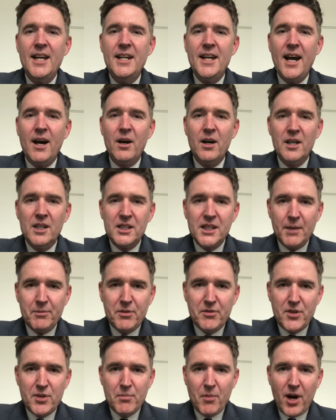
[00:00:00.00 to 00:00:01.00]
Now some
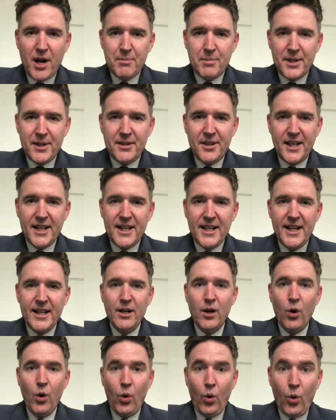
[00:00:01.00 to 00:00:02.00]
of you might be
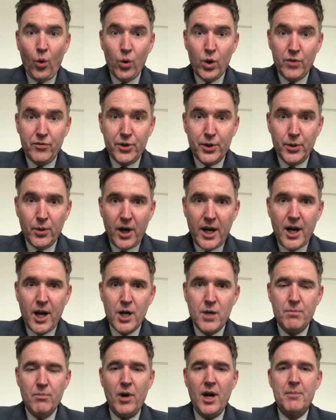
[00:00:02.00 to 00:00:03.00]
thinking, all of you I
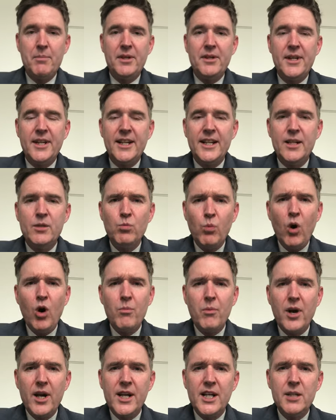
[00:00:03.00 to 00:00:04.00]
hope might be thinking, what
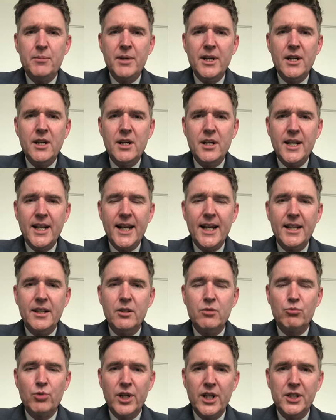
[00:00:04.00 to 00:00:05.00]
am I going to be learning in
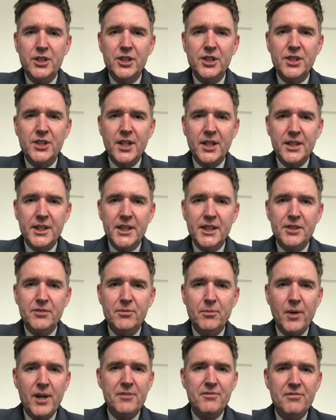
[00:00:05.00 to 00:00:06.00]
religious studies
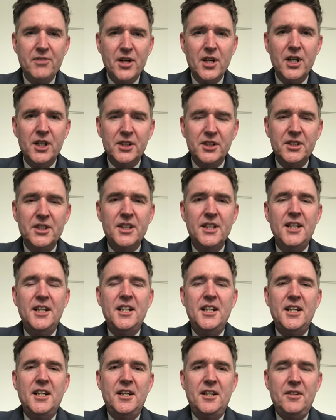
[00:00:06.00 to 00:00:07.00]
for my first,
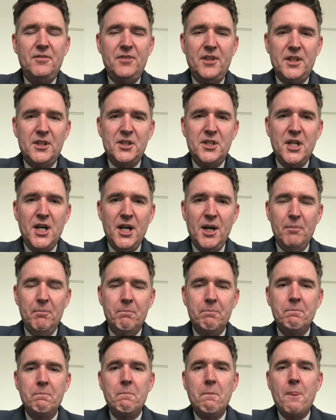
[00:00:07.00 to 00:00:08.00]
first term?
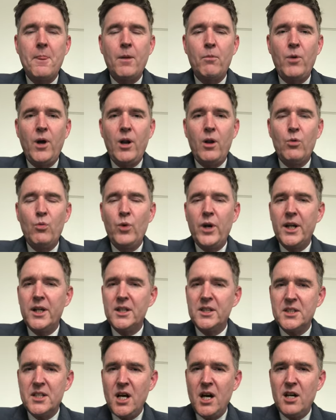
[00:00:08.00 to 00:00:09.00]
Well we're going
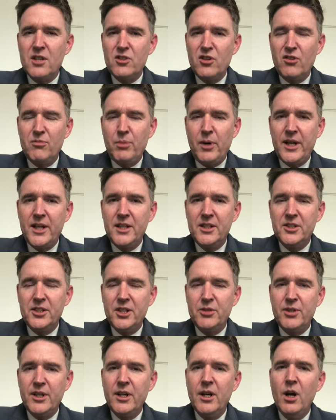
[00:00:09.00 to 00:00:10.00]
to start off by
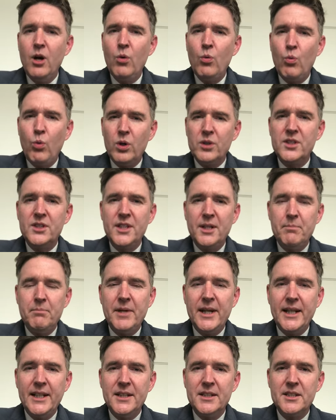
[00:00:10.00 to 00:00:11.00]
considering what does it
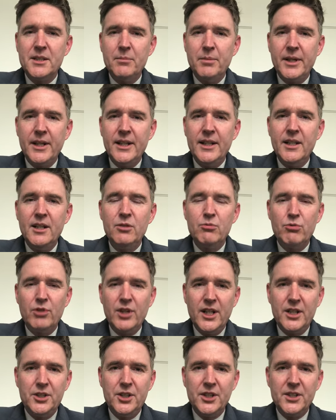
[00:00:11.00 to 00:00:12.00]
mean to be
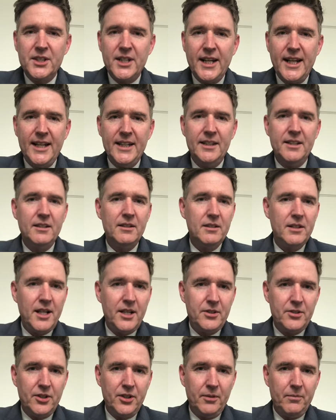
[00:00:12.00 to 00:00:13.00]
religious in
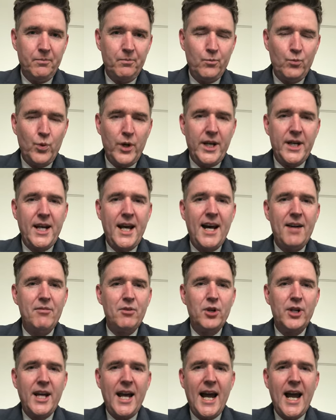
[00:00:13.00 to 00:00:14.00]
London? We're going to have a
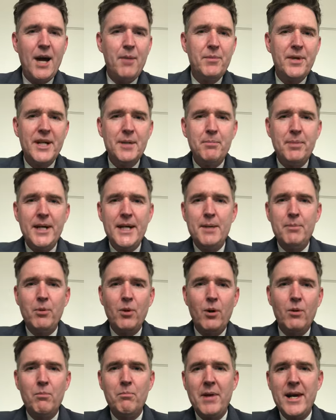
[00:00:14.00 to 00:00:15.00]
look at how many
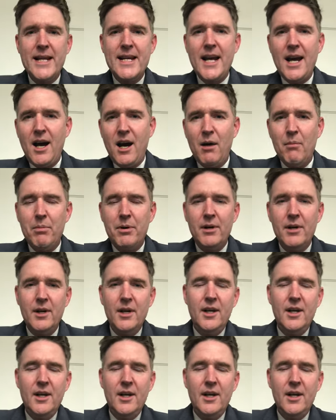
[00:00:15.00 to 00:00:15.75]
people make up